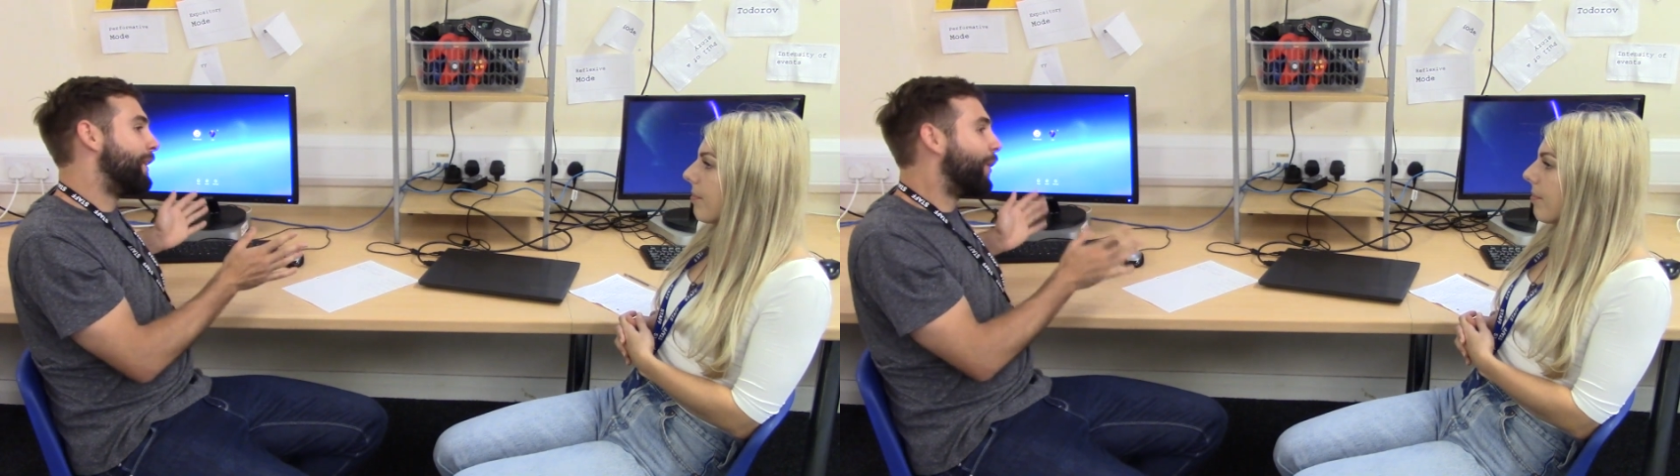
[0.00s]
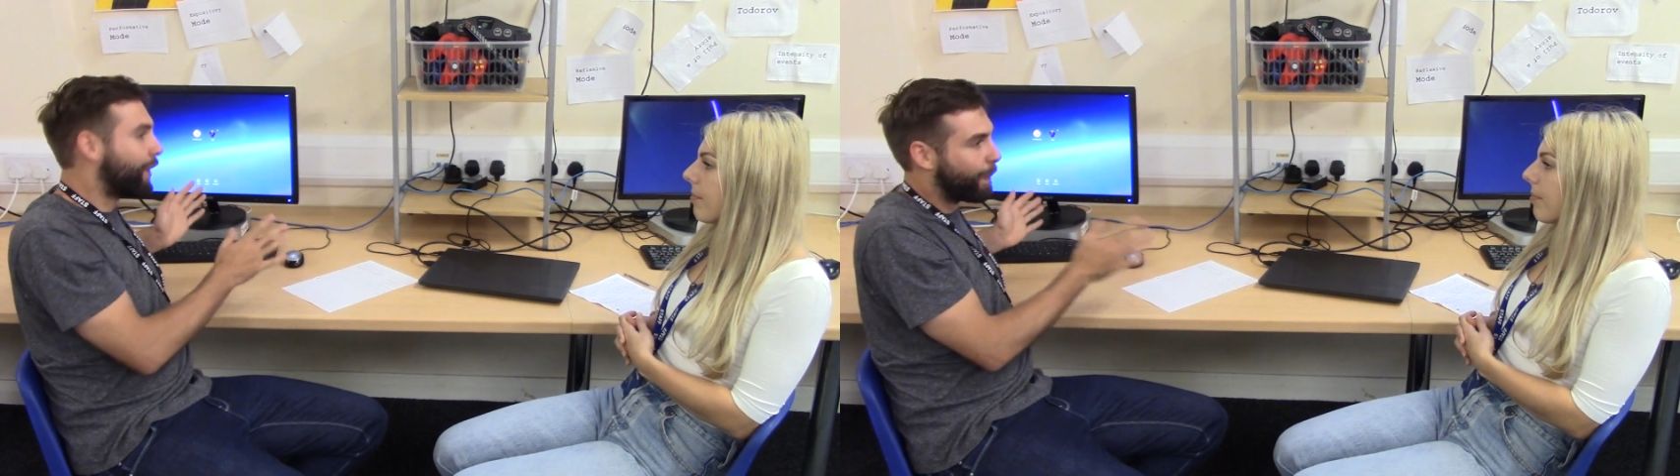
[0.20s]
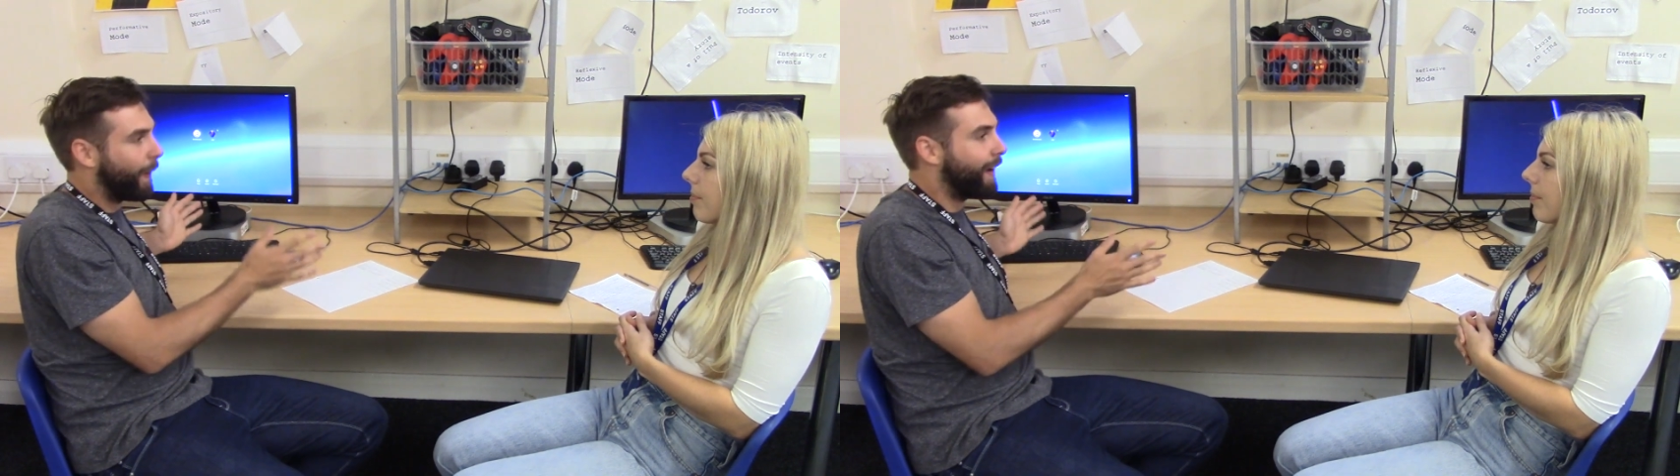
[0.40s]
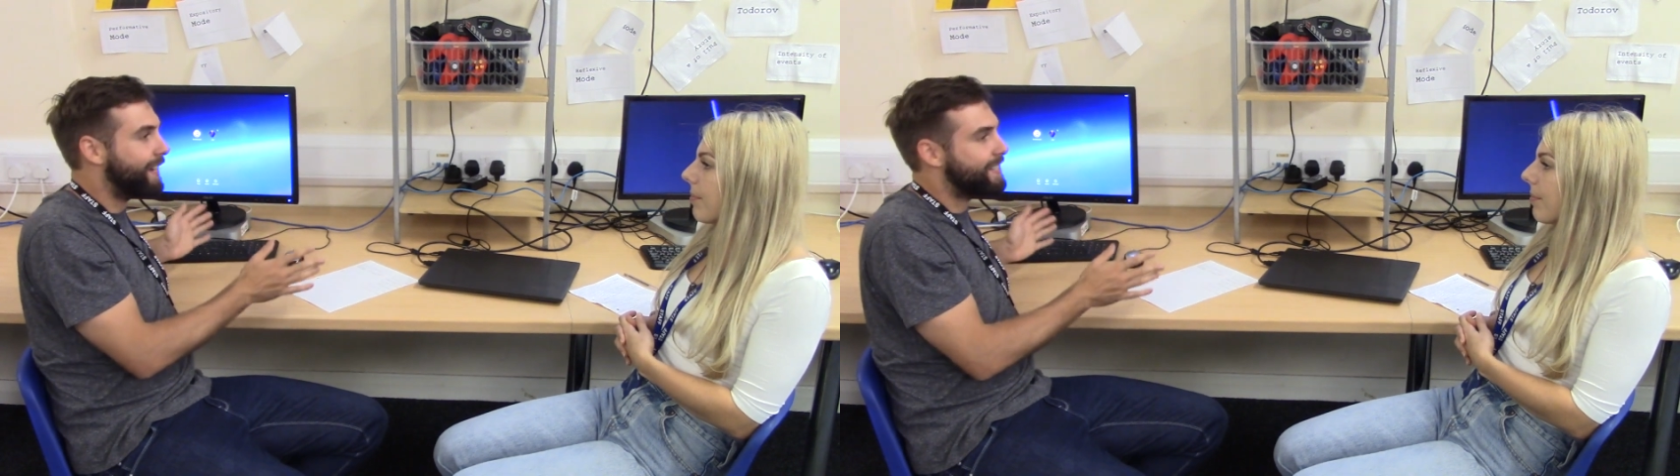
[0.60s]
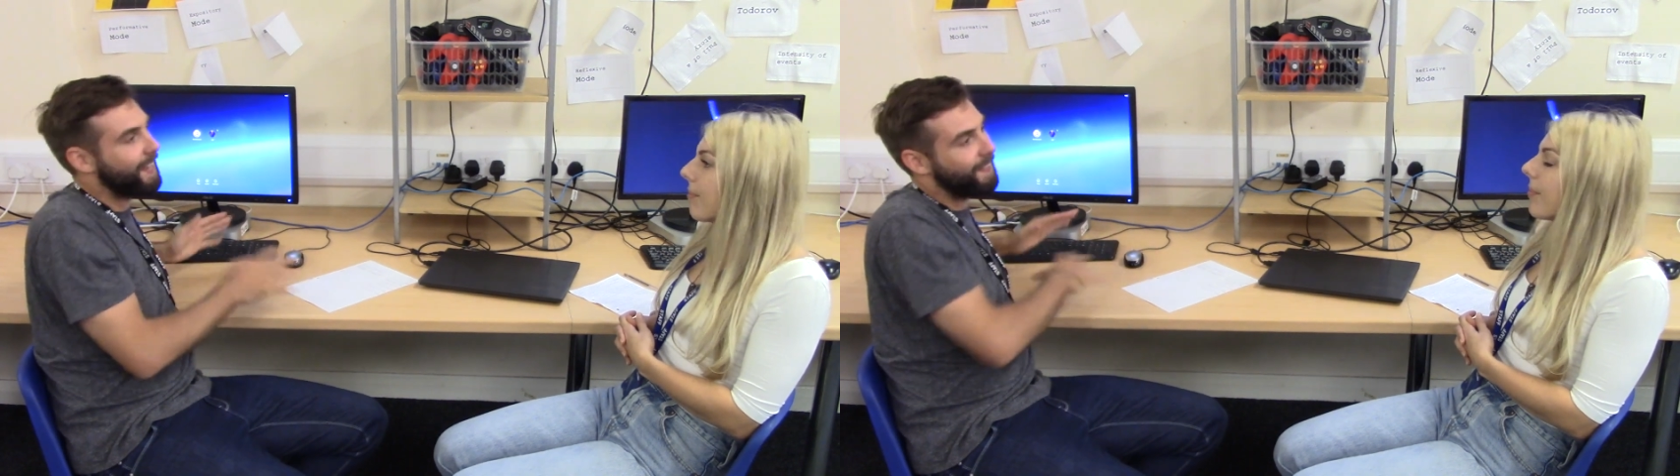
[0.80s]

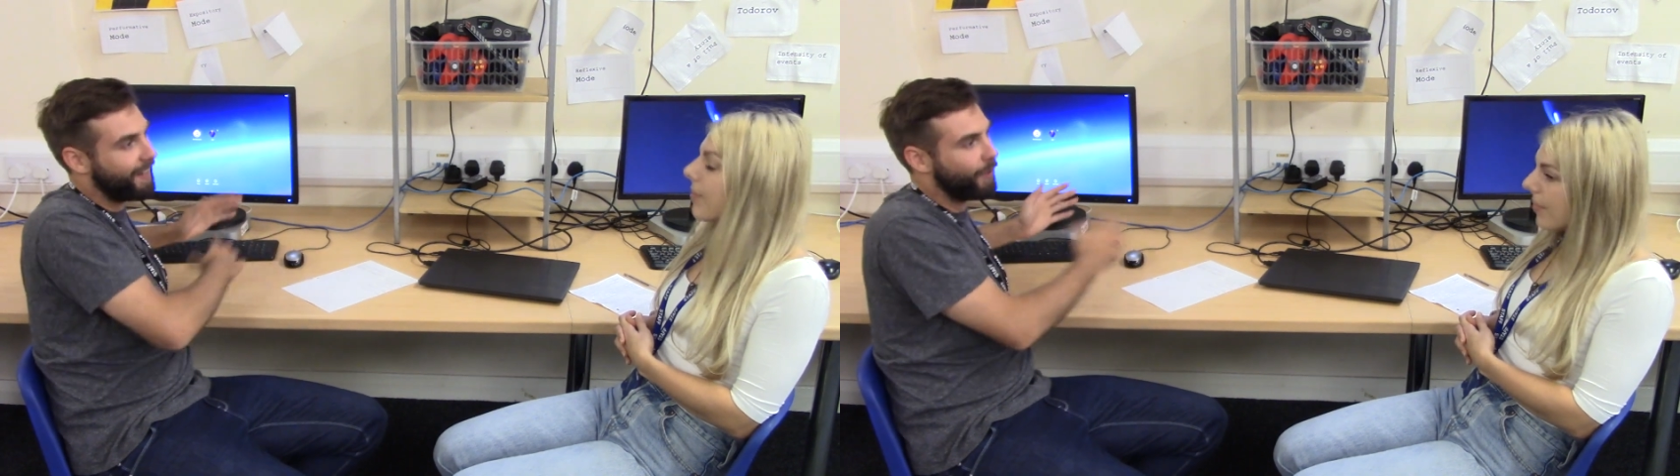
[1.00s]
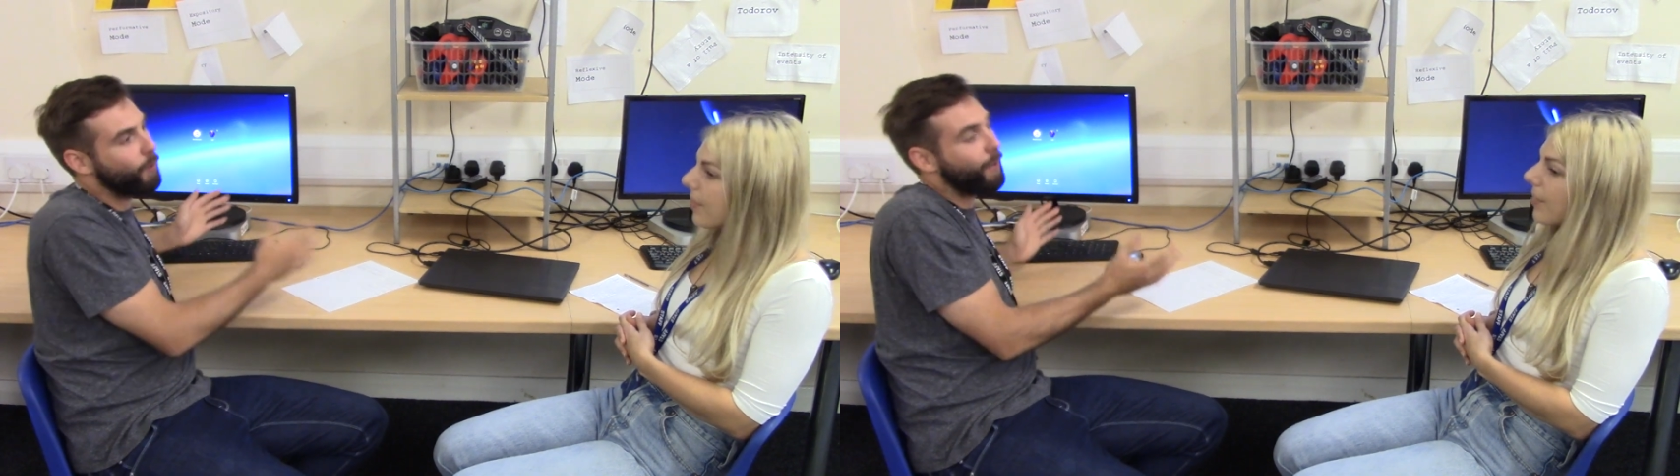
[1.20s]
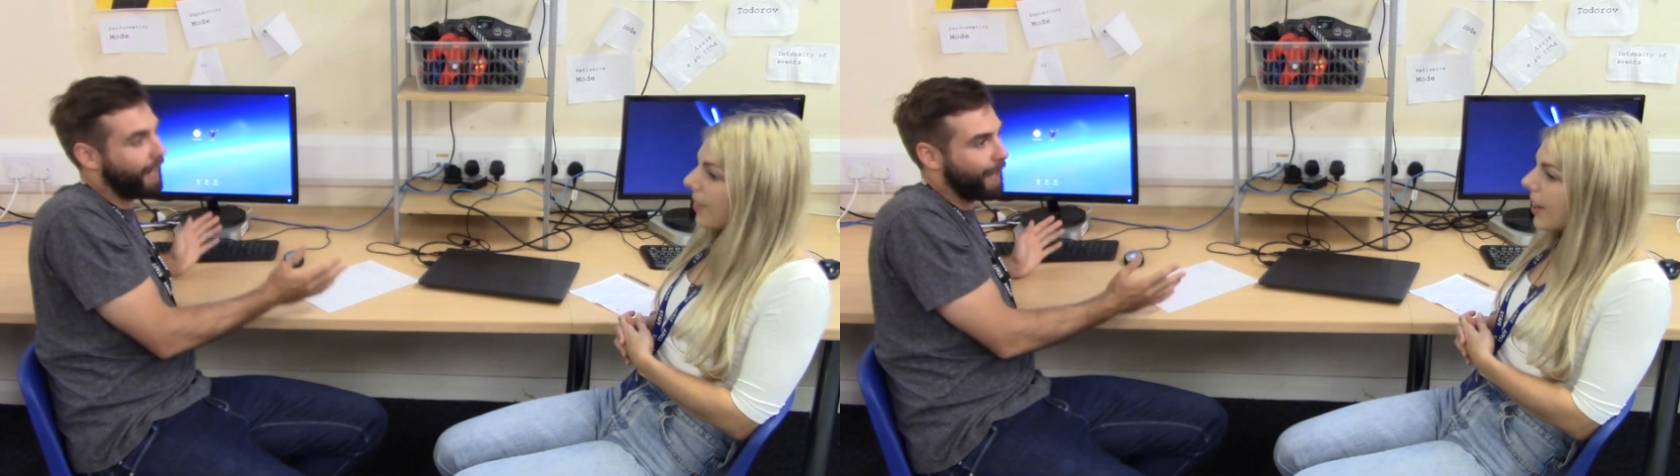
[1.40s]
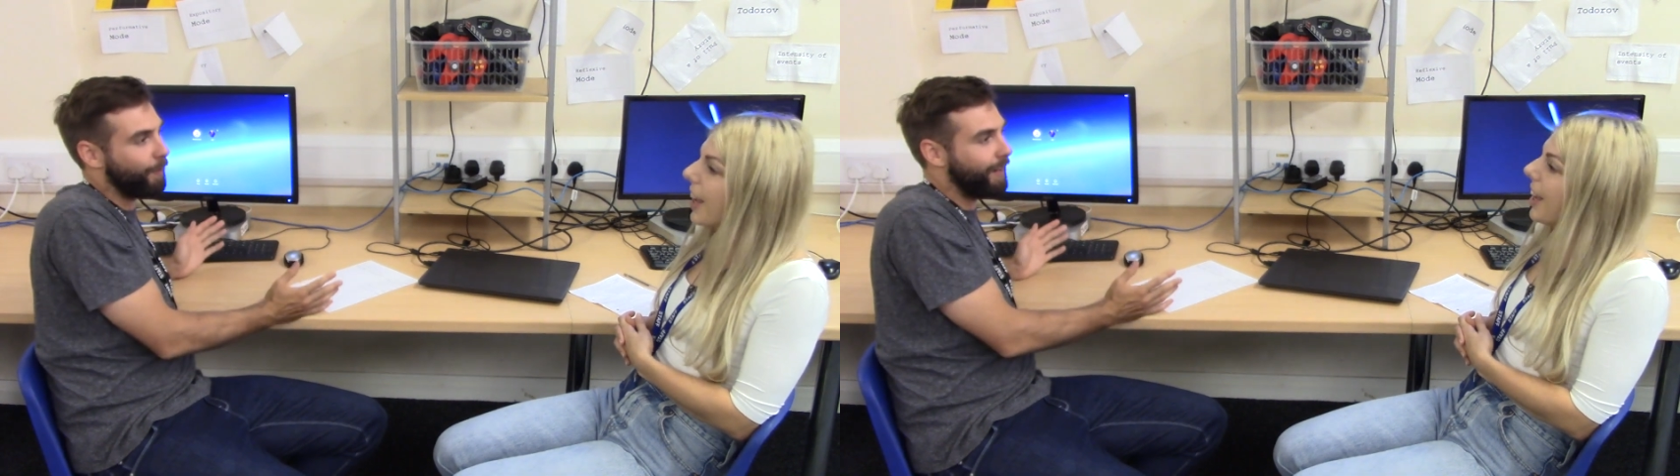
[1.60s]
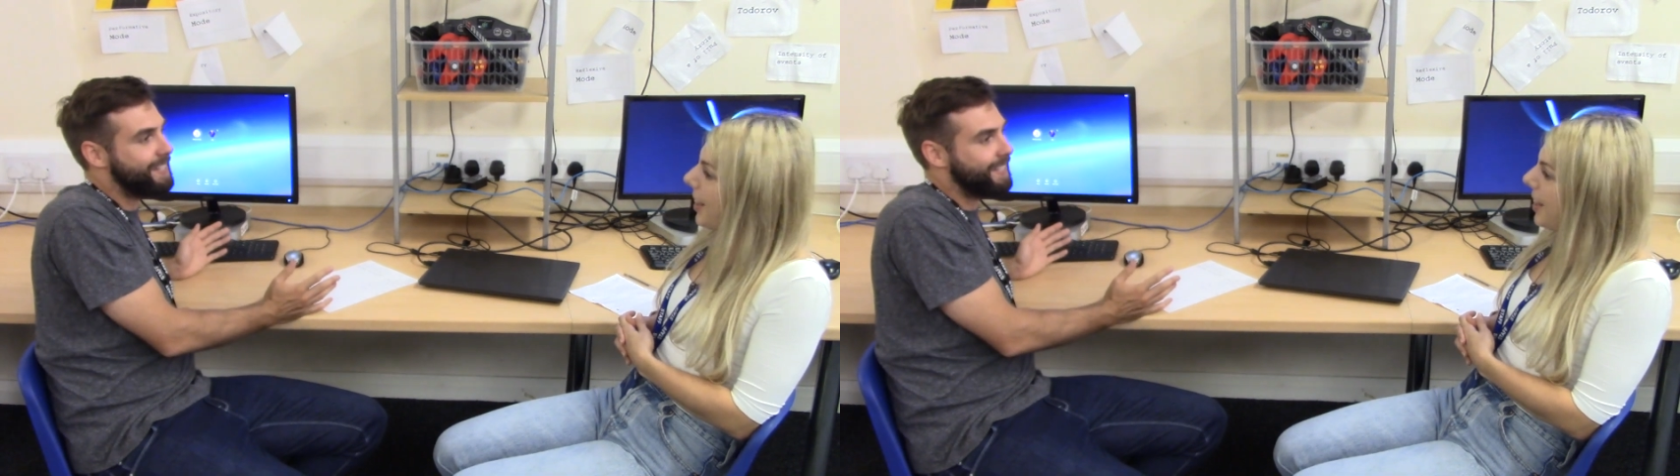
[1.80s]
occupied and they're all
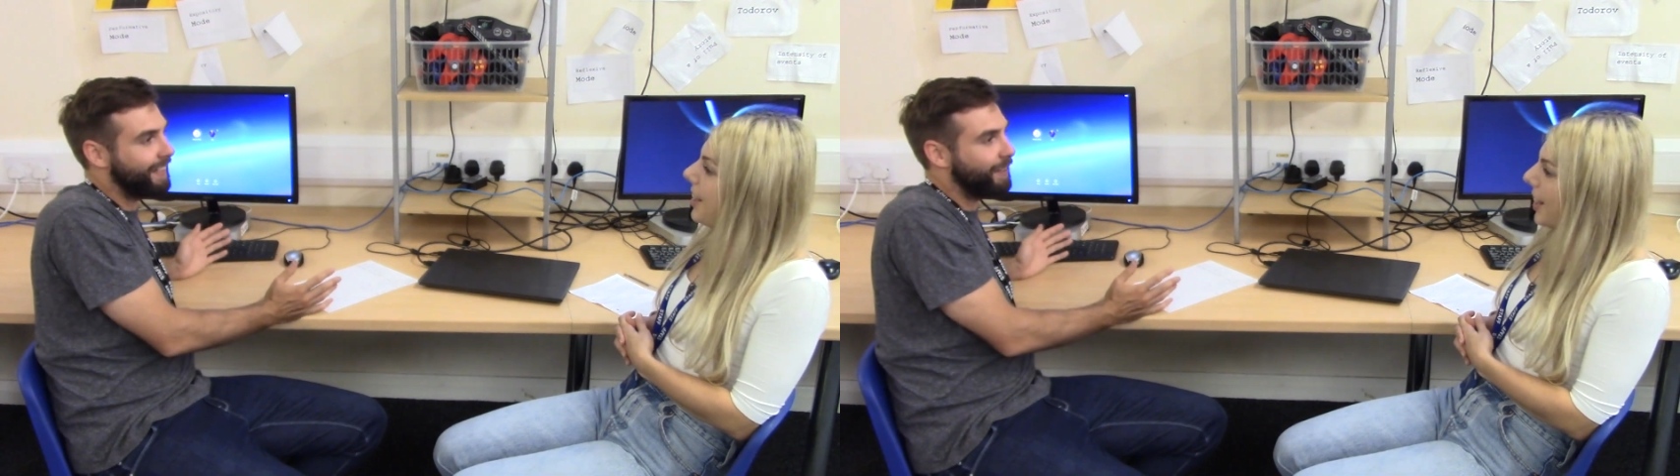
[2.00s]
collaborating